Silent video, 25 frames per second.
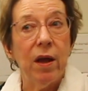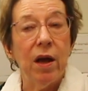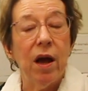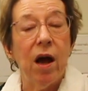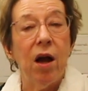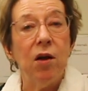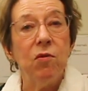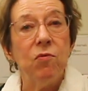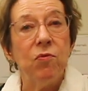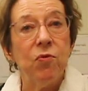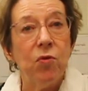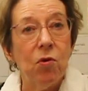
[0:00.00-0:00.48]

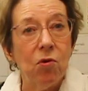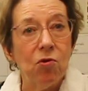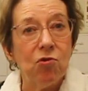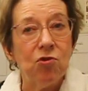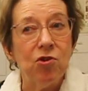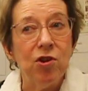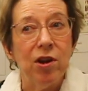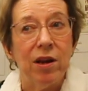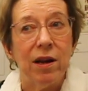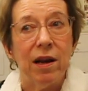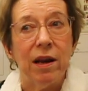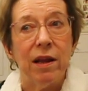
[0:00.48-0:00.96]

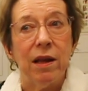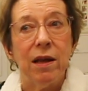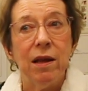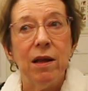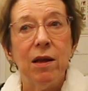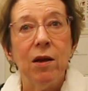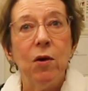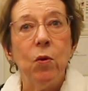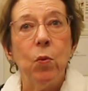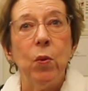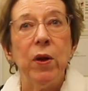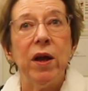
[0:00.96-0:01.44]
Unfortunately,
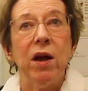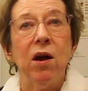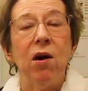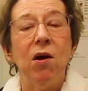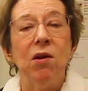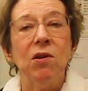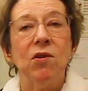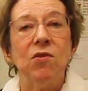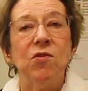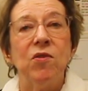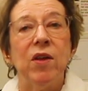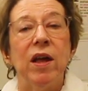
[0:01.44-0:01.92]
we
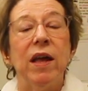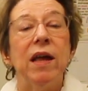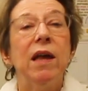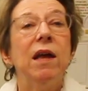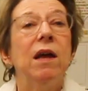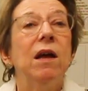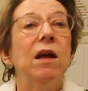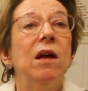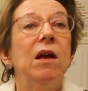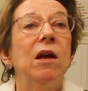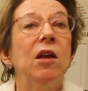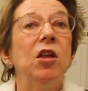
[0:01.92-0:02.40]
can't say
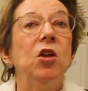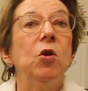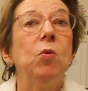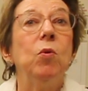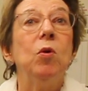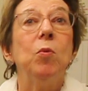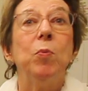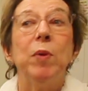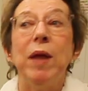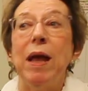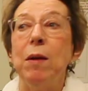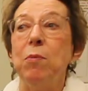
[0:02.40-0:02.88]
you
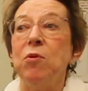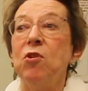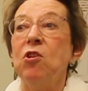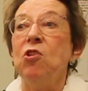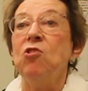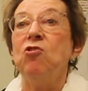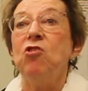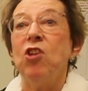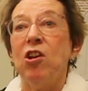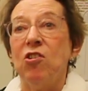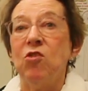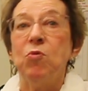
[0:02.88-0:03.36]
will be able to
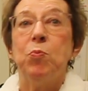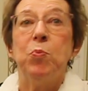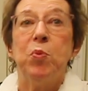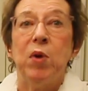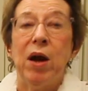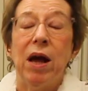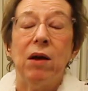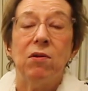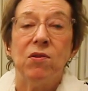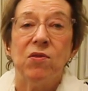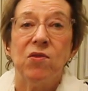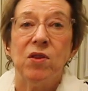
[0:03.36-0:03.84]
just
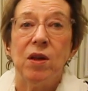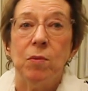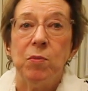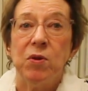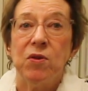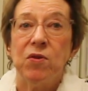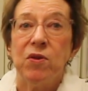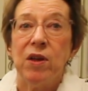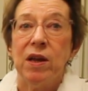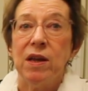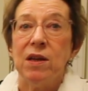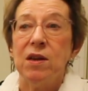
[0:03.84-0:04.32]
browse
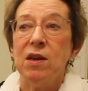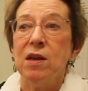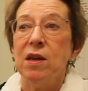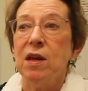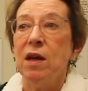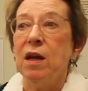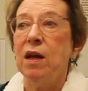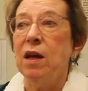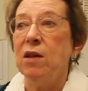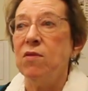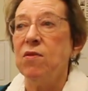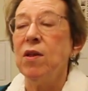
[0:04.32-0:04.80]

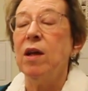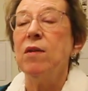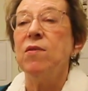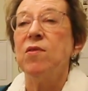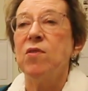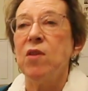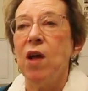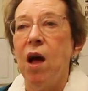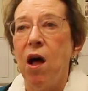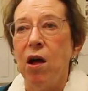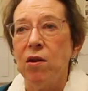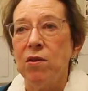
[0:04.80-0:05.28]

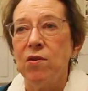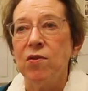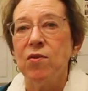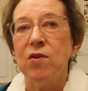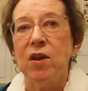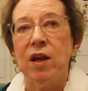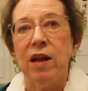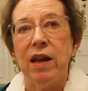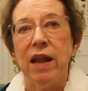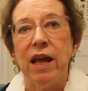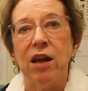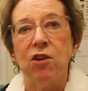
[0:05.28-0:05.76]
SANHS
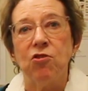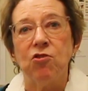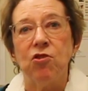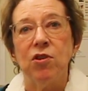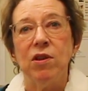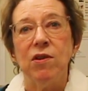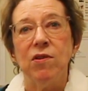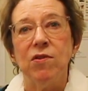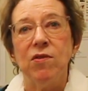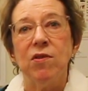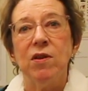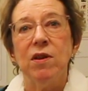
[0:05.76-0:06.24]

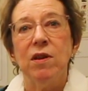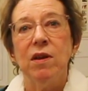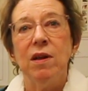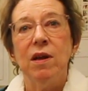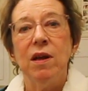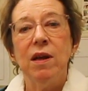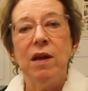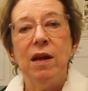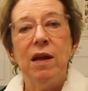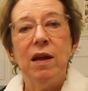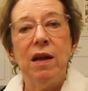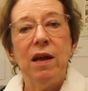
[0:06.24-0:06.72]
collections.
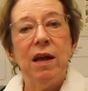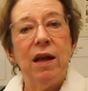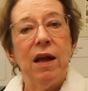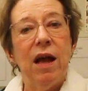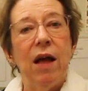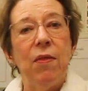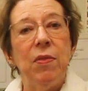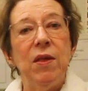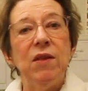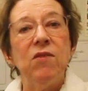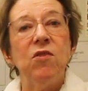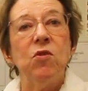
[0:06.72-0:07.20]

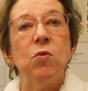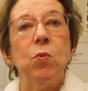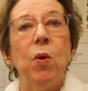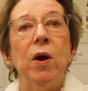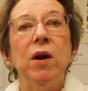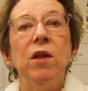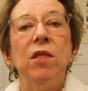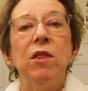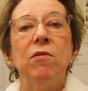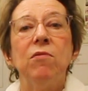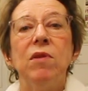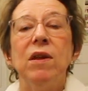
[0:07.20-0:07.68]
And this is
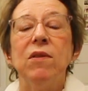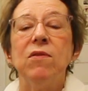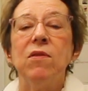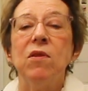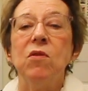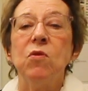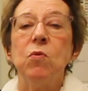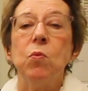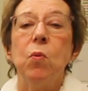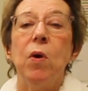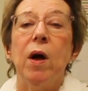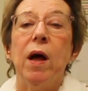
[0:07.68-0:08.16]
one of the
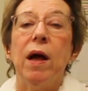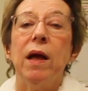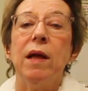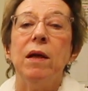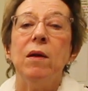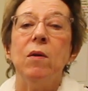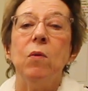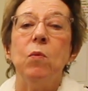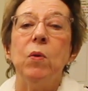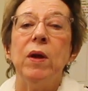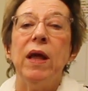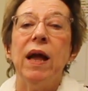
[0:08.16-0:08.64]
reasons
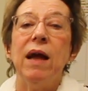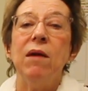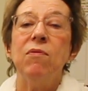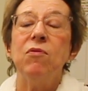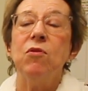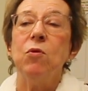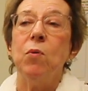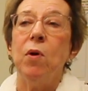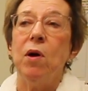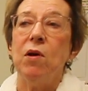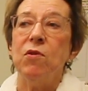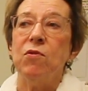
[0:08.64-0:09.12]
why we have
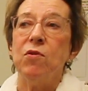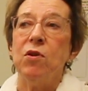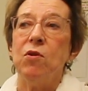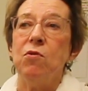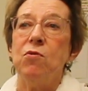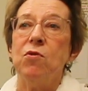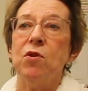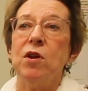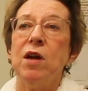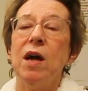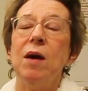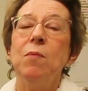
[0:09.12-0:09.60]
to ask you
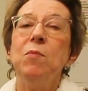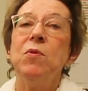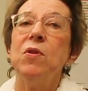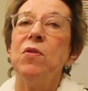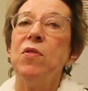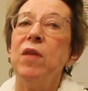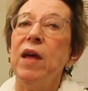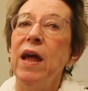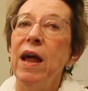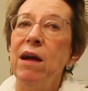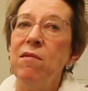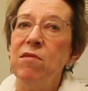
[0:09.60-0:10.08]
to come to
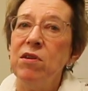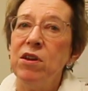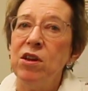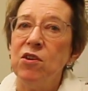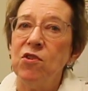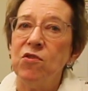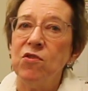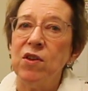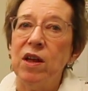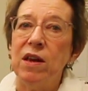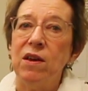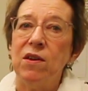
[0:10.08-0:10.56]
the
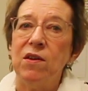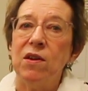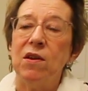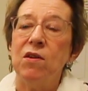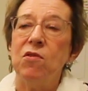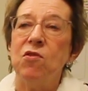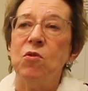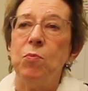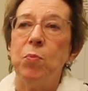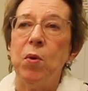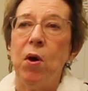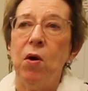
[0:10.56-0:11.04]
Heritage Centre
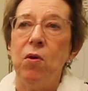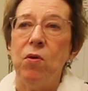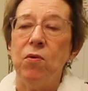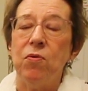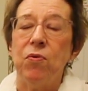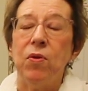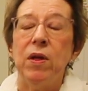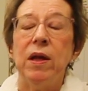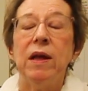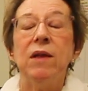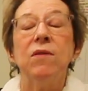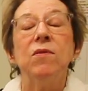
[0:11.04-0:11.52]
to borrow
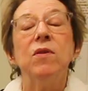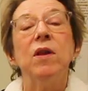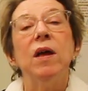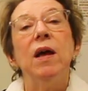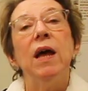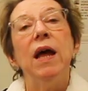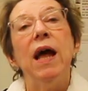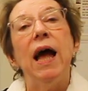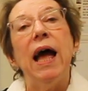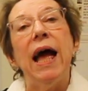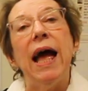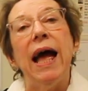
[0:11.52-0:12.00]
things
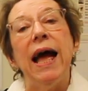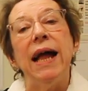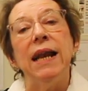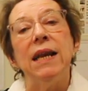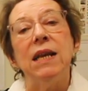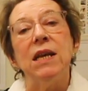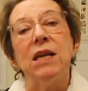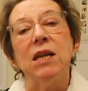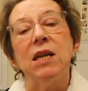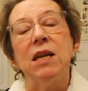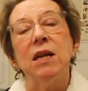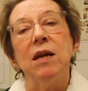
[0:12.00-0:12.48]
and